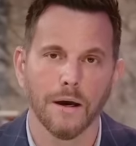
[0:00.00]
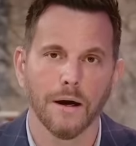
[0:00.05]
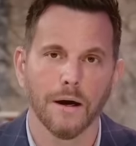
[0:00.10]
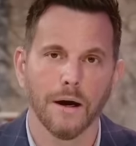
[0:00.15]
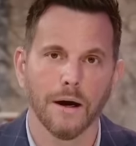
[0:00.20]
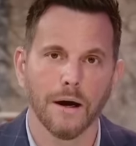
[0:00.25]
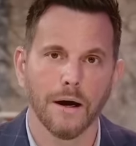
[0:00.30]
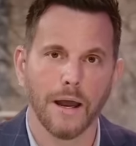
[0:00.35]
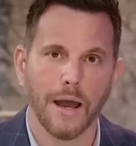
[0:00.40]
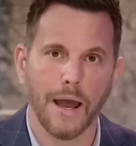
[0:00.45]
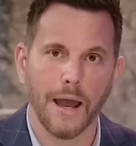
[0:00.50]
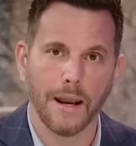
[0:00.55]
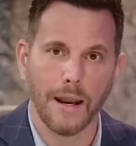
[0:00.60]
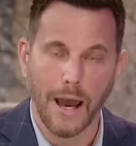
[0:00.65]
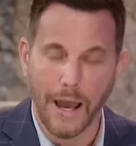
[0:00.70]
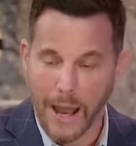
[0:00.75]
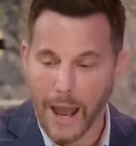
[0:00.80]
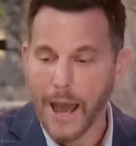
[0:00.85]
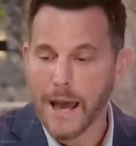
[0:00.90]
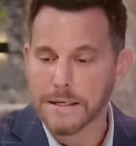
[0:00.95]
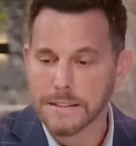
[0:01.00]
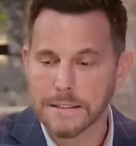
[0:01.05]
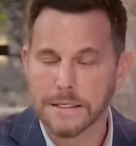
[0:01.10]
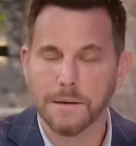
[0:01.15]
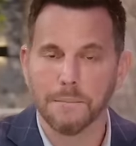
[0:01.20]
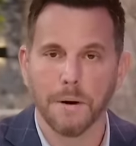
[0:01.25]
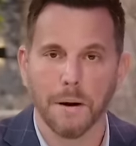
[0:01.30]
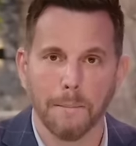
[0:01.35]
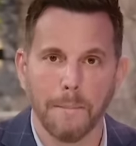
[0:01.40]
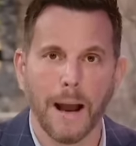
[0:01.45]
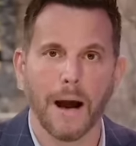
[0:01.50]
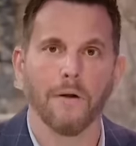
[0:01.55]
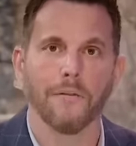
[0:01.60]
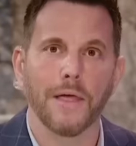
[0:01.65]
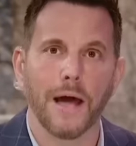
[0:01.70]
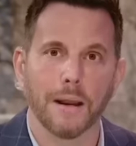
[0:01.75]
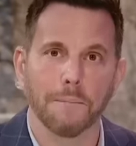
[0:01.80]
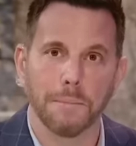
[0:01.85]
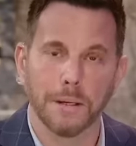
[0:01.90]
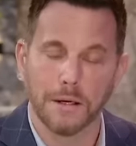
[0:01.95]
uh, and I asked him
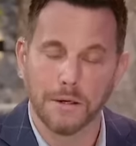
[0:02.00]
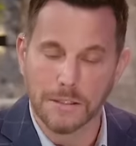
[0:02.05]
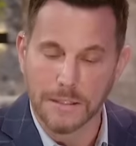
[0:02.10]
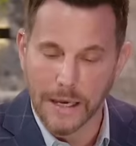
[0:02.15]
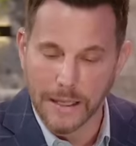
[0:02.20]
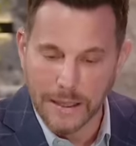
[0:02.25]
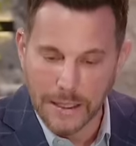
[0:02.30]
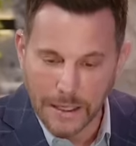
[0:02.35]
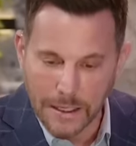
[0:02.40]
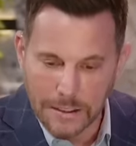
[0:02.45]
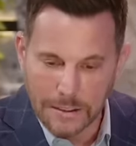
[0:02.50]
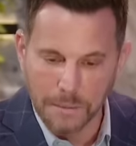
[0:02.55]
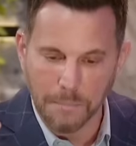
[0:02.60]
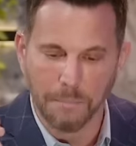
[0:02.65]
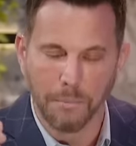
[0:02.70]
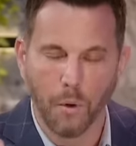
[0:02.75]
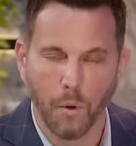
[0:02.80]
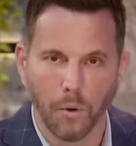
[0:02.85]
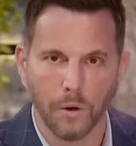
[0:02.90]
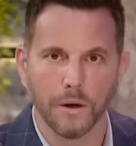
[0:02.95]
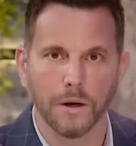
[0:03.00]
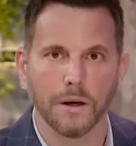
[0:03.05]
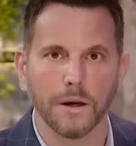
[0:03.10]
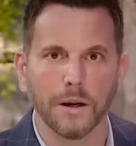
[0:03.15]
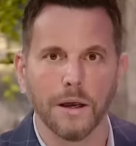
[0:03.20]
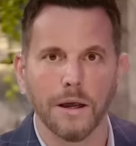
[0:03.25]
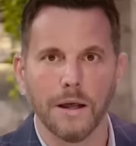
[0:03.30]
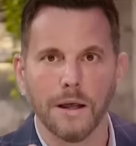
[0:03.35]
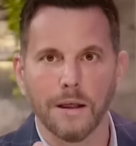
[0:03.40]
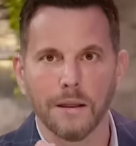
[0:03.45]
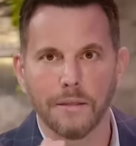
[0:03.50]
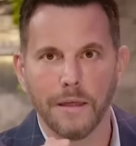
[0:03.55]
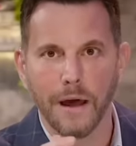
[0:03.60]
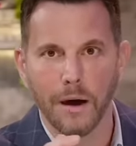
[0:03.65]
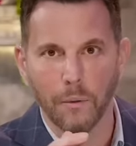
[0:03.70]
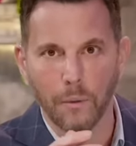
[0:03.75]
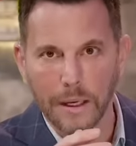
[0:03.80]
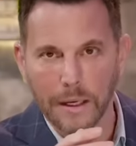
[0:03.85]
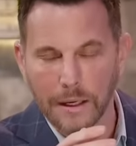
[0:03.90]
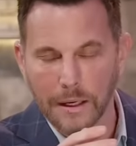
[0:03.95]
about that because I think it's important
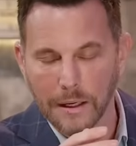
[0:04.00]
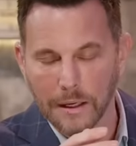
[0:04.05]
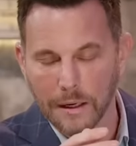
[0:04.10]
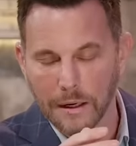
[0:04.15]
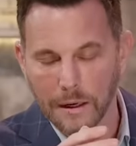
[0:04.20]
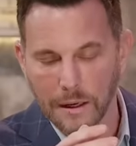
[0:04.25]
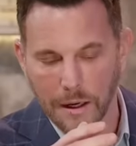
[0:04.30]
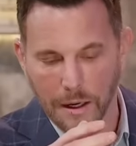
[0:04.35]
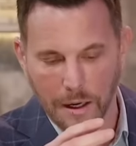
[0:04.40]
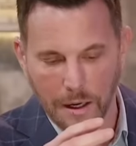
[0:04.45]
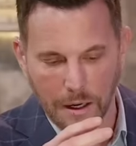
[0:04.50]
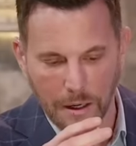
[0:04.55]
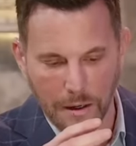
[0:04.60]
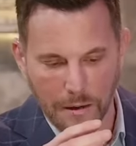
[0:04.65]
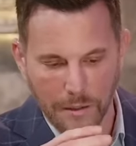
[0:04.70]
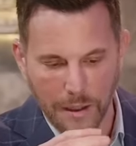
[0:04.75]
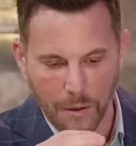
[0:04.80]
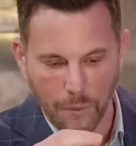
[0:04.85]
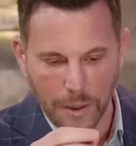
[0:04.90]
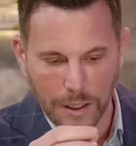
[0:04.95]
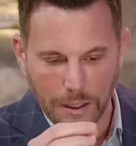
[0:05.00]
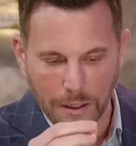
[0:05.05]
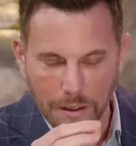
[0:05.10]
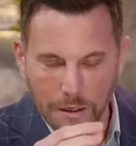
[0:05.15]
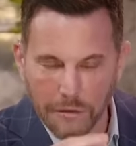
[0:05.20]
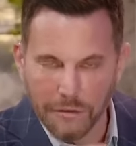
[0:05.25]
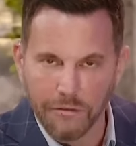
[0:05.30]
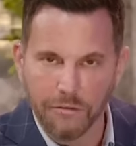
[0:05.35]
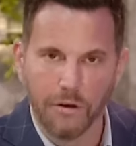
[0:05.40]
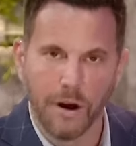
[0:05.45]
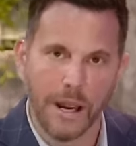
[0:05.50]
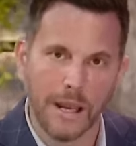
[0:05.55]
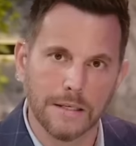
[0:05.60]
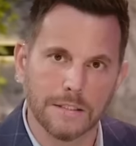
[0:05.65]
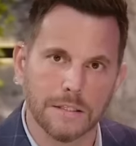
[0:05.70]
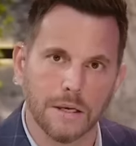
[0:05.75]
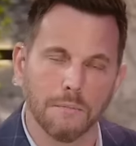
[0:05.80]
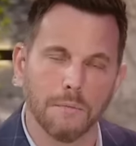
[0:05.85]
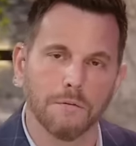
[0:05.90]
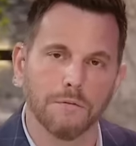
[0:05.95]
that we can uh, that we can defray
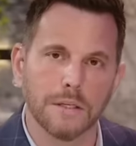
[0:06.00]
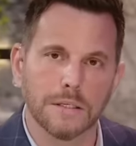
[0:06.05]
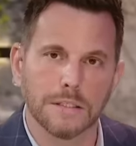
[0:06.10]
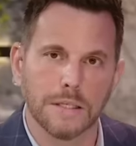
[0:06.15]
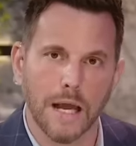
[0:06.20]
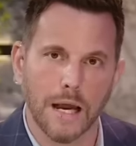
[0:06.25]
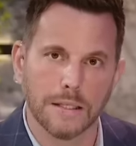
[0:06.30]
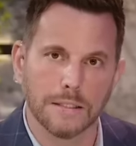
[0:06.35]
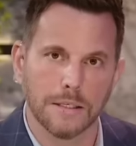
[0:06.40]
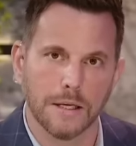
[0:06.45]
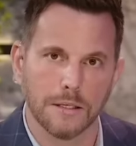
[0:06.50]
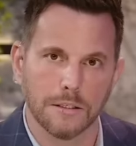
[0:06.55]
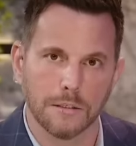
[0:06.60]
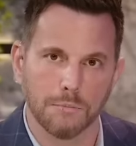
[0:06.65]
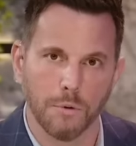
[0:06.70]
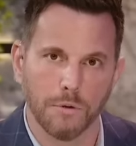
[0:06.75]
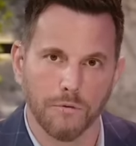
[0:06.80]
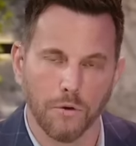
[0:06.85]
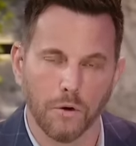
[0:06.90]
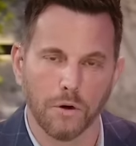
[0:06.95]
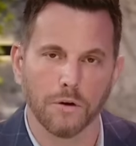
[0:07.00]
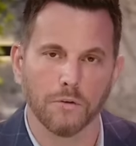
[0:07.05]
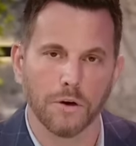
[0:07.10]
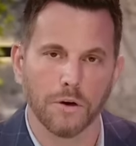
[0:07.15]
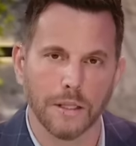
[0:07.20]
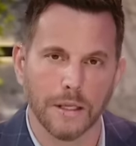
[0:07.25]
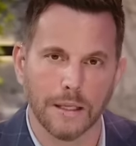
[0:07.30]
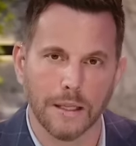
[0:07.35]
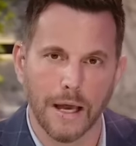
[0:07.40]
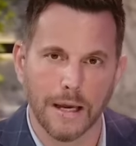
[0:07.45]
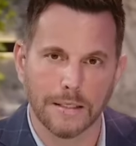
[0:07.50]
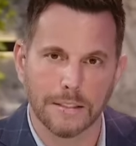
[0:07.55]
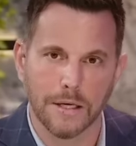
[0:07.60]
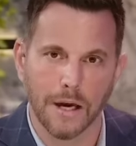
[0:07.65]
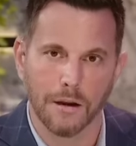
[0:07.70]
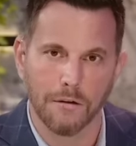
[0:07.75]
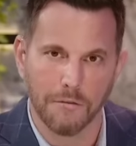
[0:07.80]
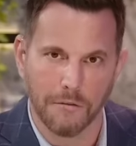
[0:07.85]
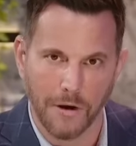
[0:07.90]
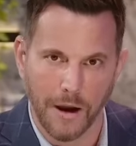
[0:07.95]
some of this nonsense before it really lights
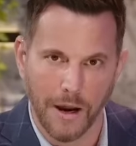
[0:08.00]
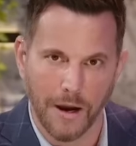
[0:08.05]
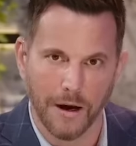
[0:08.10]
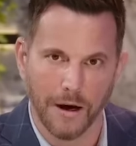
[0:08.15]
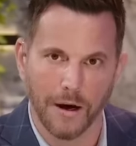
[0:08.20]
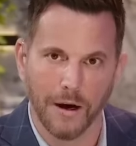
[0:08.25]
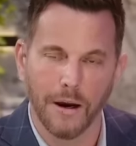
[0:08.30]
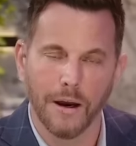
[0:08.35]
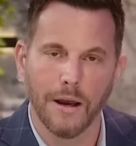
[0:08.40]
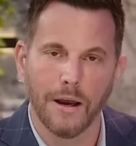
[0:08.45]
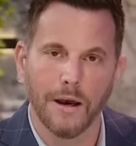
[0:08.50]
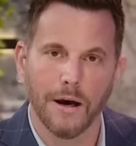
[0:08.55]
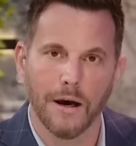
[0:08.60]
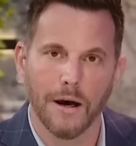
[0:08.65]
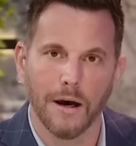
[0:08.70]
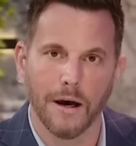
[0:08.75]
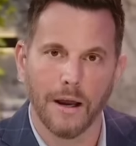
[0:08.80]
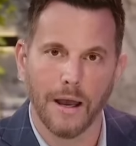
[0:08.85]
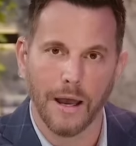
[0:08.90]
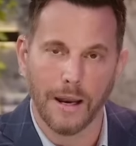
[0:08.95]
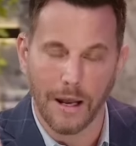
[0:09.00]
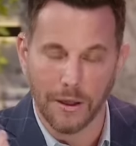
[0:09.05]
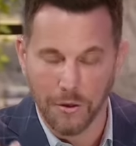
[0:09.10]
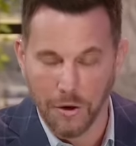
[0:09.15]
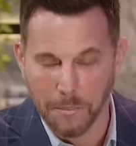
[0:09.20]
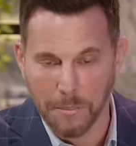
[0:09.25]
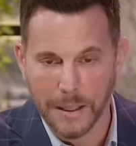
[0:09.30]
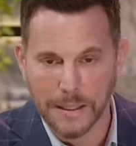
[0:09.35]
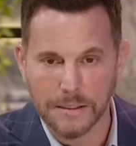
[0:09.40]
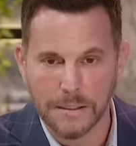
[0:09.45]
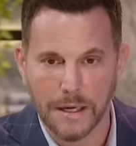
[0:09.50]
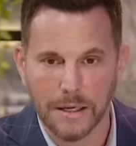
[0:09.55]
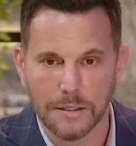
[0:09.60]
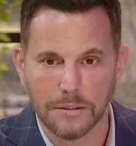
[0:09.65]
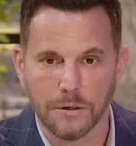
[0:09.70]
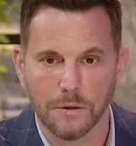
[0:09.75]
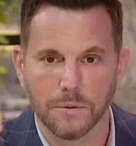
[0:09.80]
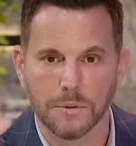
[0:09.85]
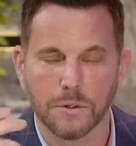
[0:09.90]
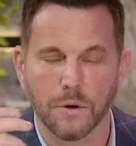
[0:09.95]
on fire. Uh, and I thought Ben's
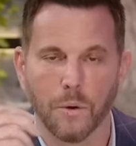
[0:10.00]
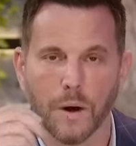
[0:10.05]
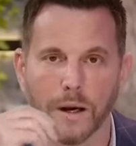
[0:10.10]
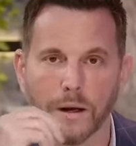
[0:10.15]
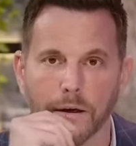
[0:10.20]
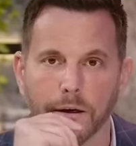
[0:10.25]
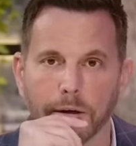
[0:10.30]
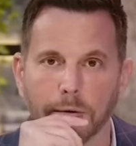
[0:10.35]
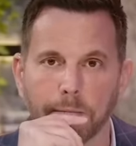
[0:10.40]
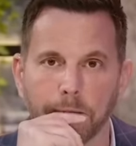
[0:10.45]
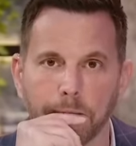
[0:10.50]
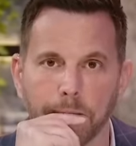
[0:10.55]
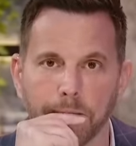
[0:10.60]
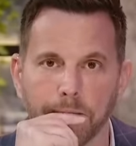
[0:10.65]
answer was quite good.